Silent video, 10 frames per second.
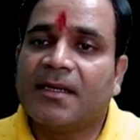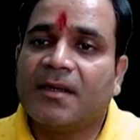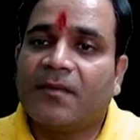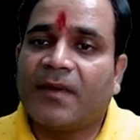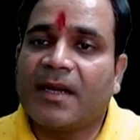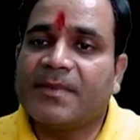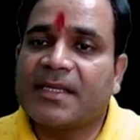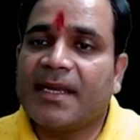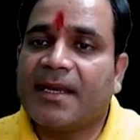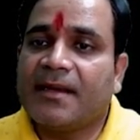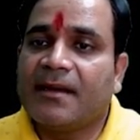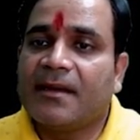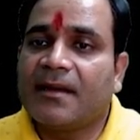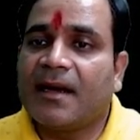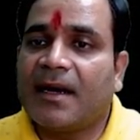What I'm saying?
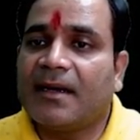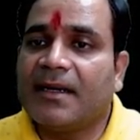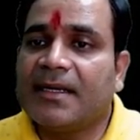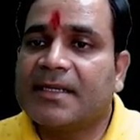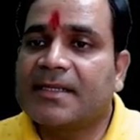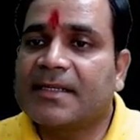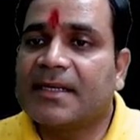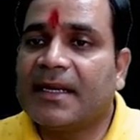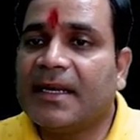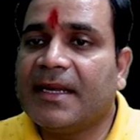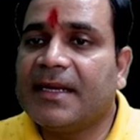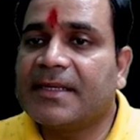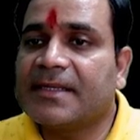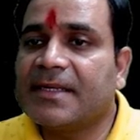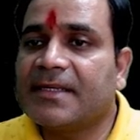Carolus
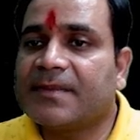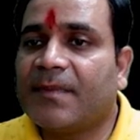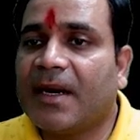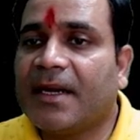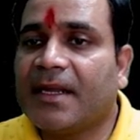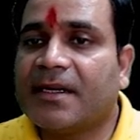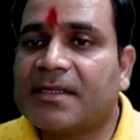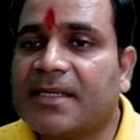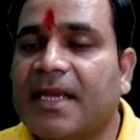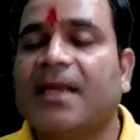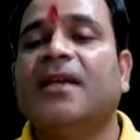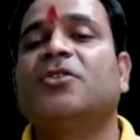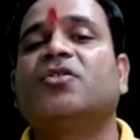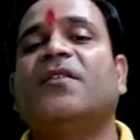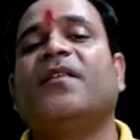Linnaeus, my dear. See, so
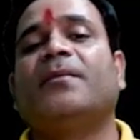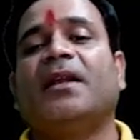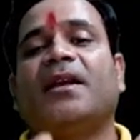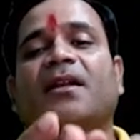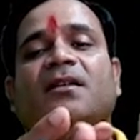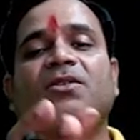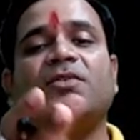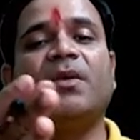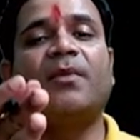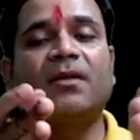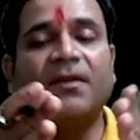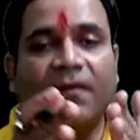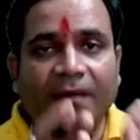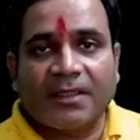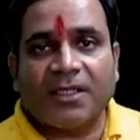if anybody can ask you about the
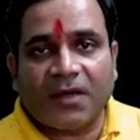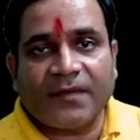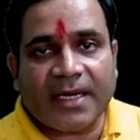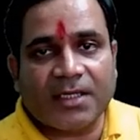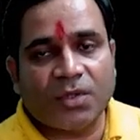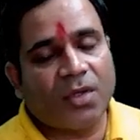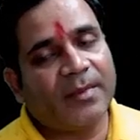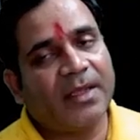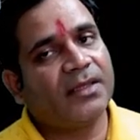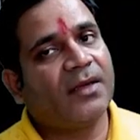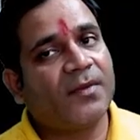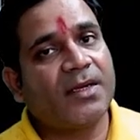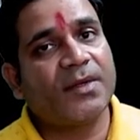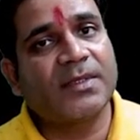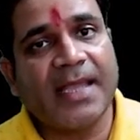father of taxonomy, then what you
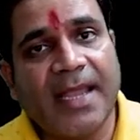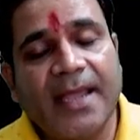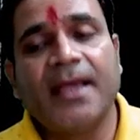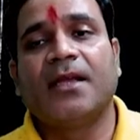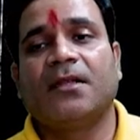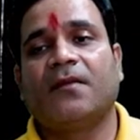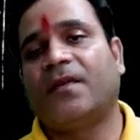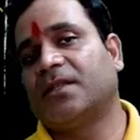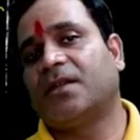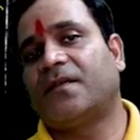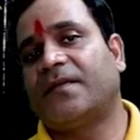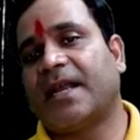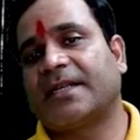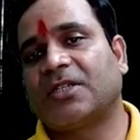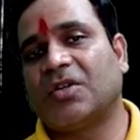say? The father of
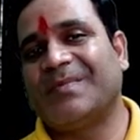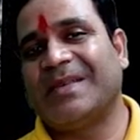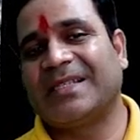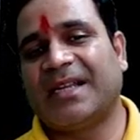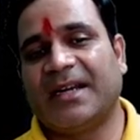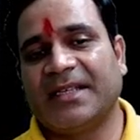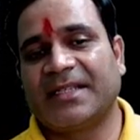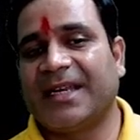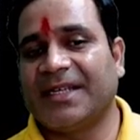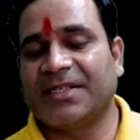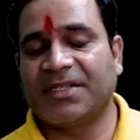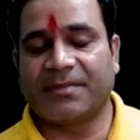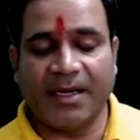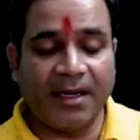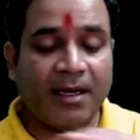taxonomy is Carolus Linnaeus, my
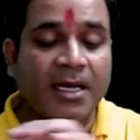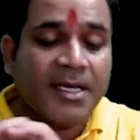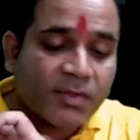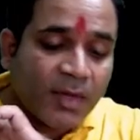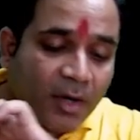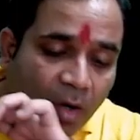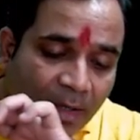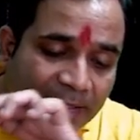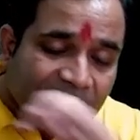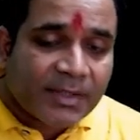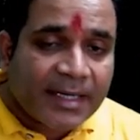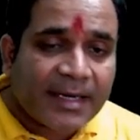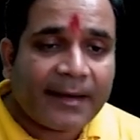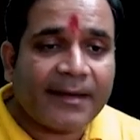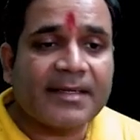dear. So according to the
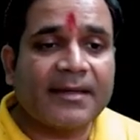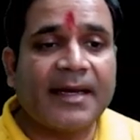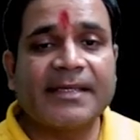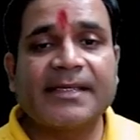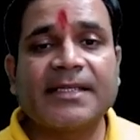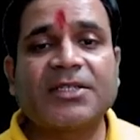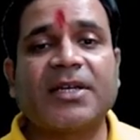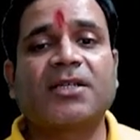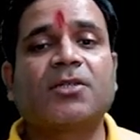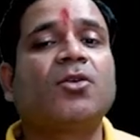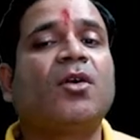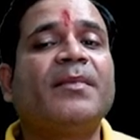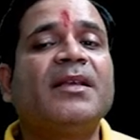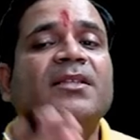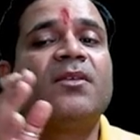Carolus Linnaeus, taxonomy
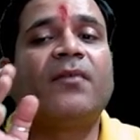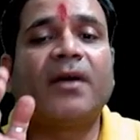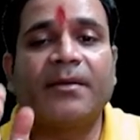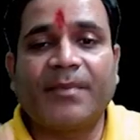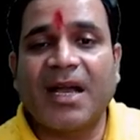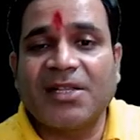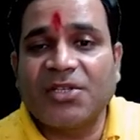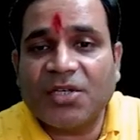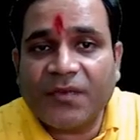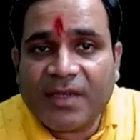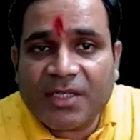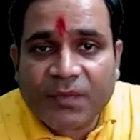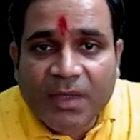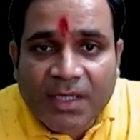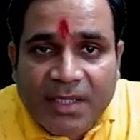is the word branch in which
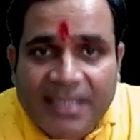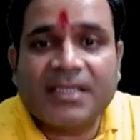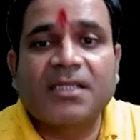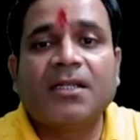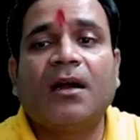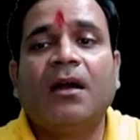we deals the